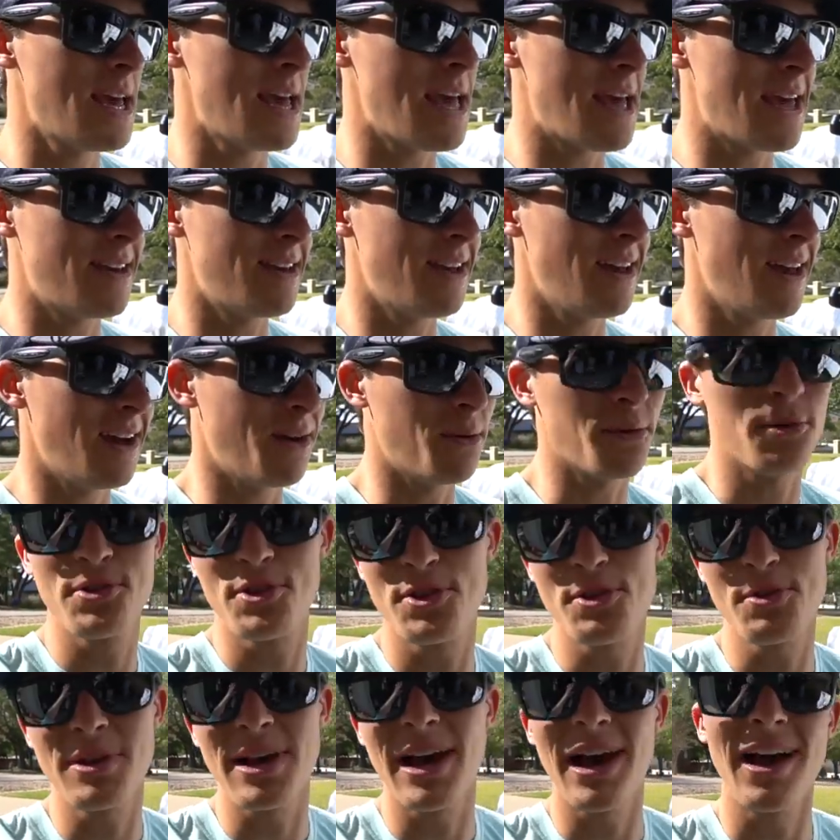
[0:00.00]
And uh, we'll
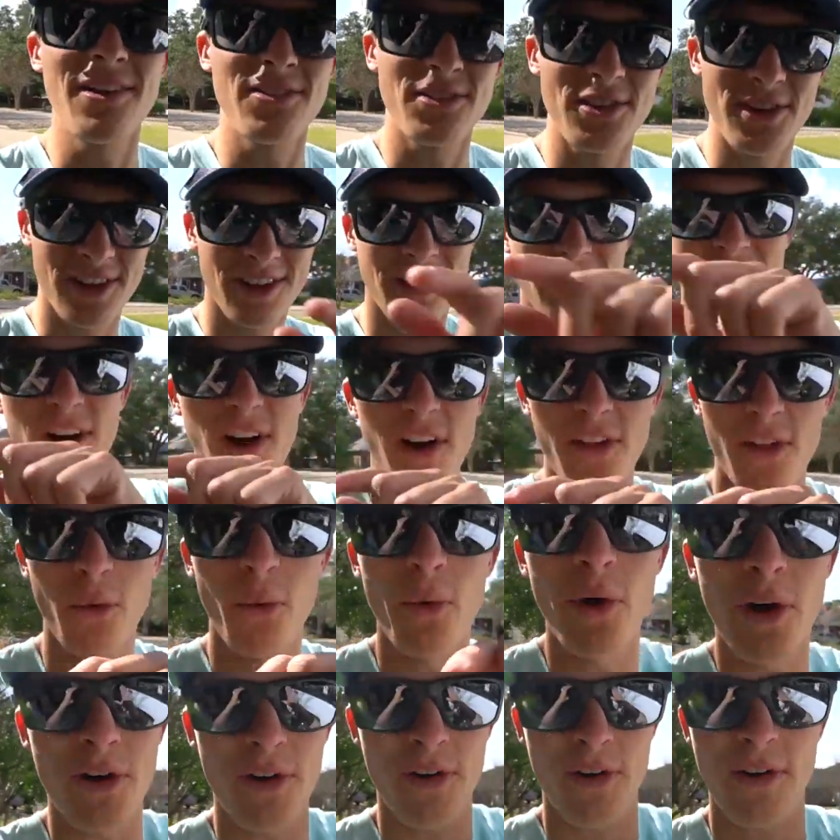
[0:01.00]
see you guys on the
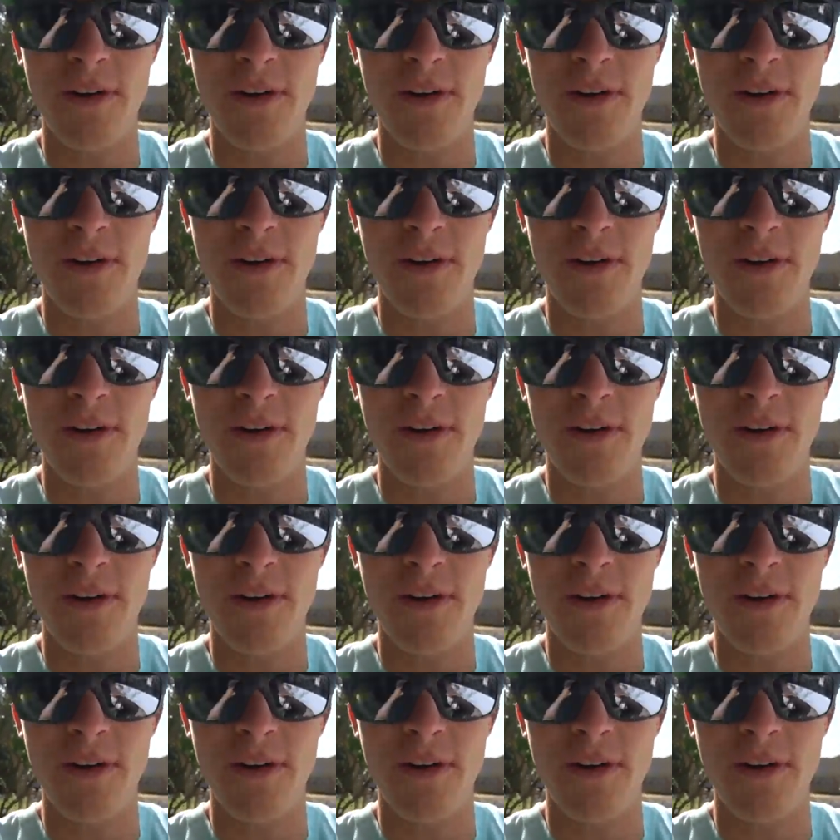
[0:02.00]
water.